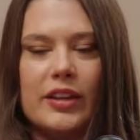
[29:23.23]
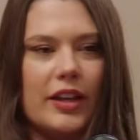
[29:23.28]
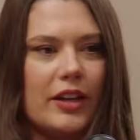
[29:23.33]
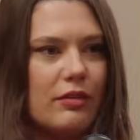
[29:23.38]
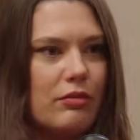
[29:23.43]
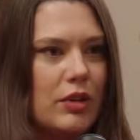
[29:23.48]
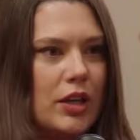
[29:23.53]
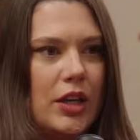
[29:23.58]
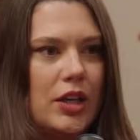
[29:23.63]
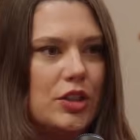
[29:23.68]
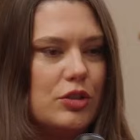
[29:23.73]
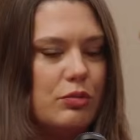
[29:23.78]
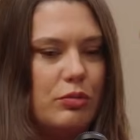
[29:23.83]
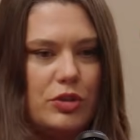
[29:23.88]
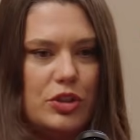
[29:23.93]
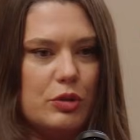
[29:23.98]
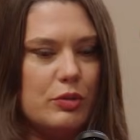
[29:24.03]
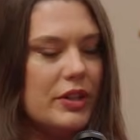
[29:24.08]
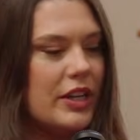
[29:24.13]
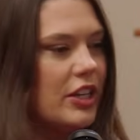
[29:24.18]
Like,
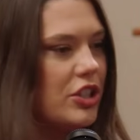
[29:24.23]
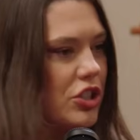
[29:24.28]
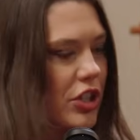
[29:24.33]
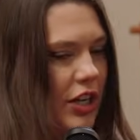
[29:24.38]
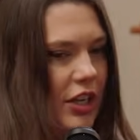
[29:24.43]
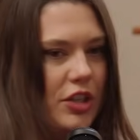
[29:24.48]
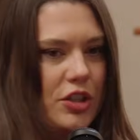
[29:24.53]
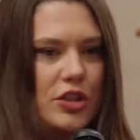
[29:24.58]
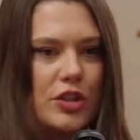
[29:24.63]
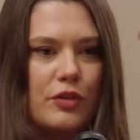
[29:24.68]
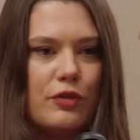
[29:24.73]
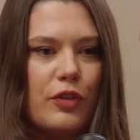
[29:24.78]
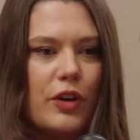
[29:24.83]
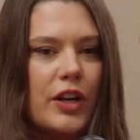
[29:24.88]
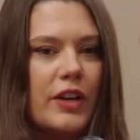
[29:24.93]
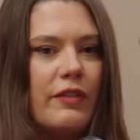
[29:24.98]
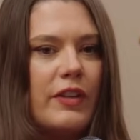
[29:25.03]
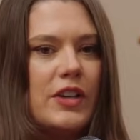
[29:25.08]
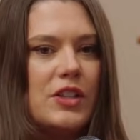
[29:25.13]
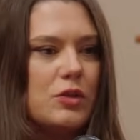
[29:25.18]
she would get changed in
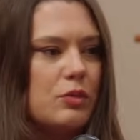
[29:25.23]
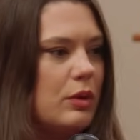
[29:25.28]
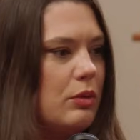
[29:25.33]
front of us.